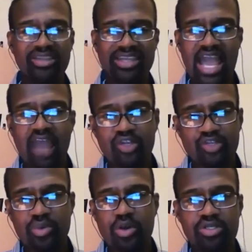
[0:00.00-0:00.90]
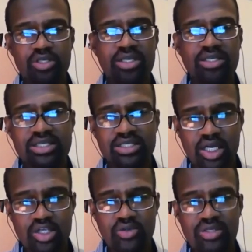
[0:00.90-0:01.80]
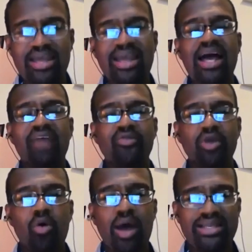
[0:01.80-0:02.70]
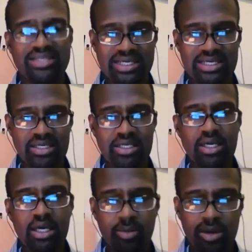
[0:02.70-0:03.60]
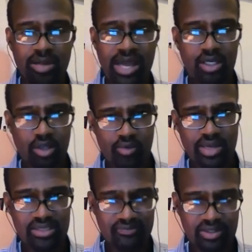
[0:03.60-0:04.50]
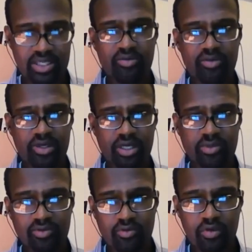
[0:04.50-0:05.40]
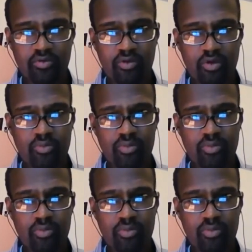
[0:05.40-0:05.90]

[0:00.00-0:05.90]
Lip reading: the average person in this country have no idea about how to correctly fill out their W-4 form.